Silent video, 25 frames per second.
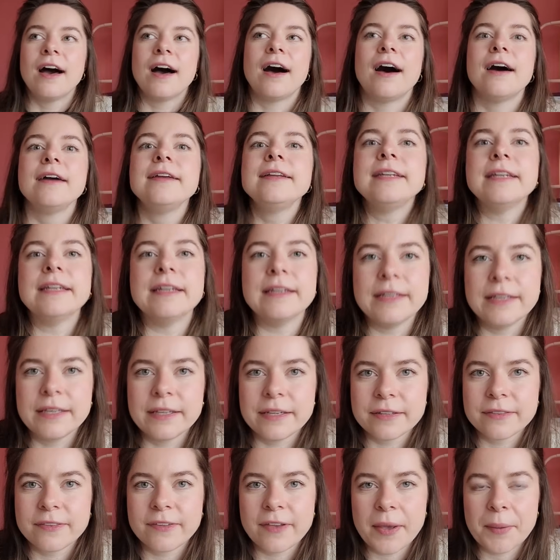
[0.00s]
I
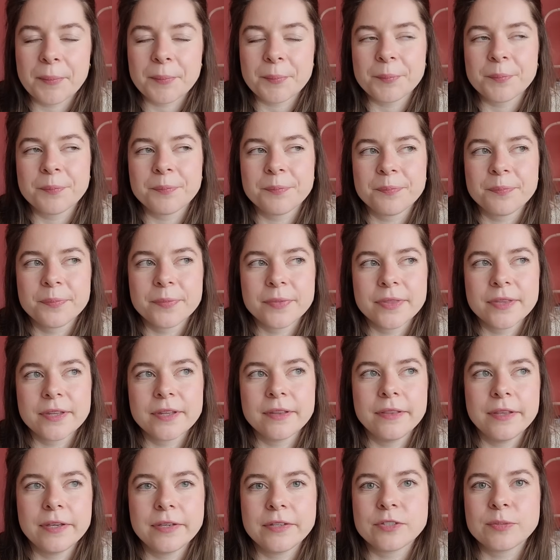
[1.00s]
needed them
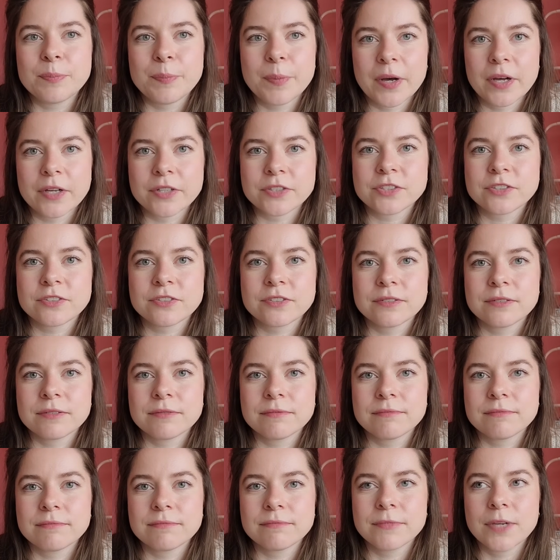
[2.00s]
these past
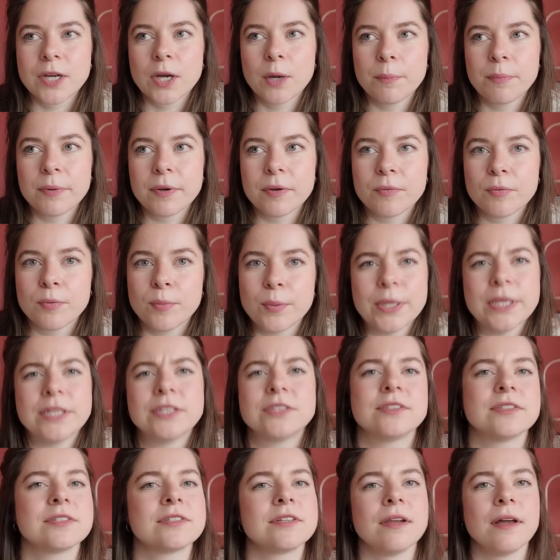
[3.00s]
couple of weeks,
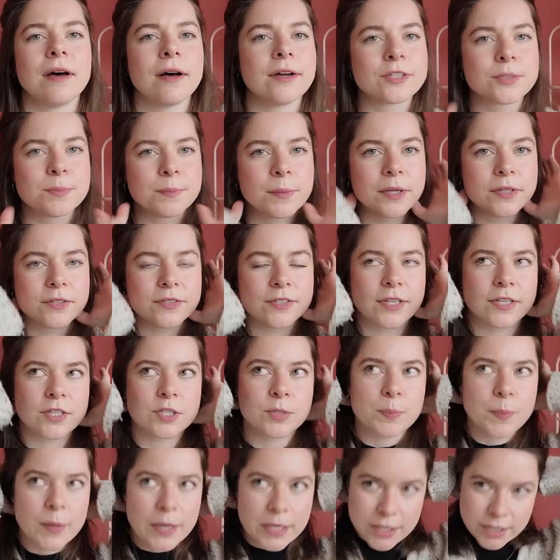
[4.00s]
this last month,
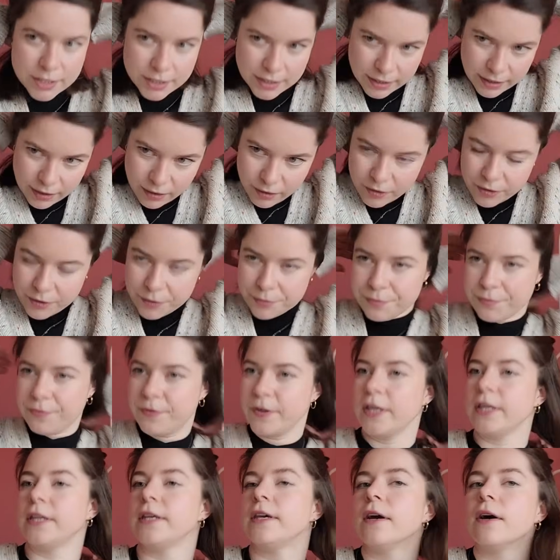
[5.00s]
especially on the
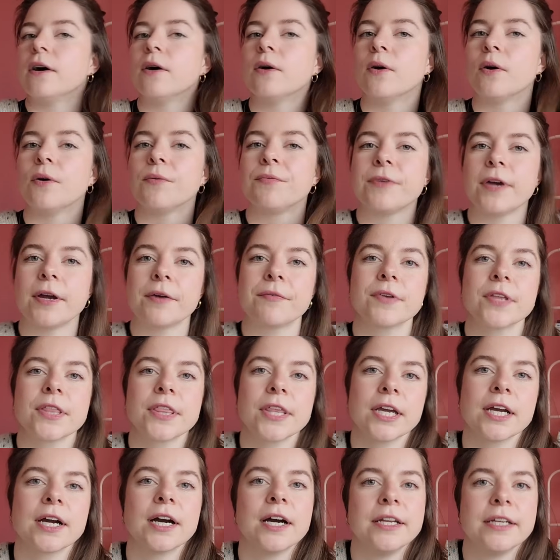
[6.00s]
video of
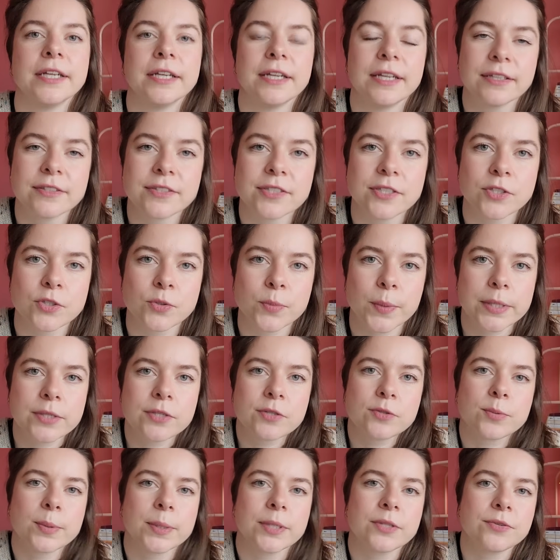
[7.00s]
everything I knit in
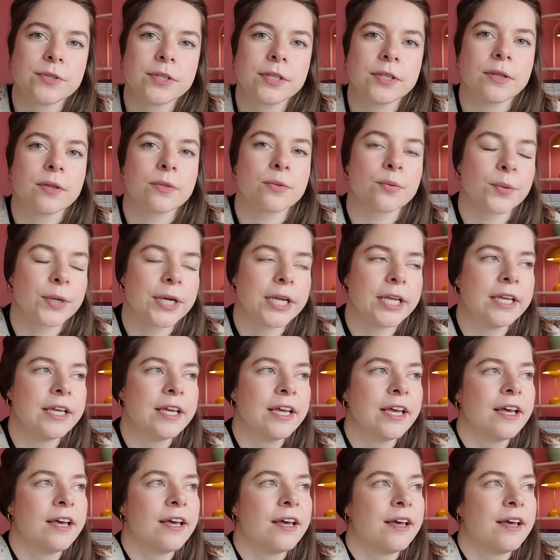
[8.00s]
2023.